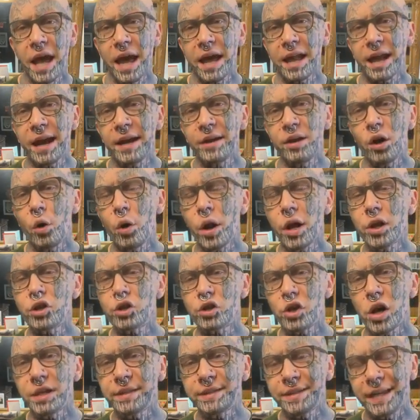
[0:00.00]
and I don't
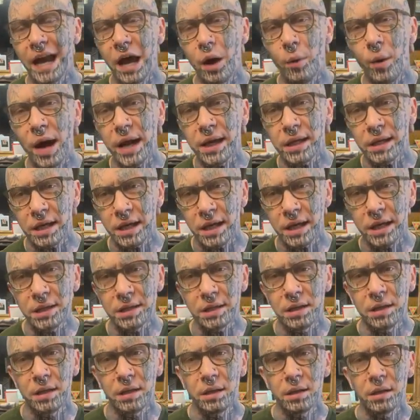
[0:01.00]
adjust how I
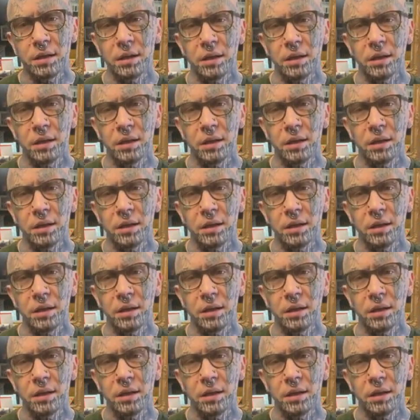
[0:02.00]
eat.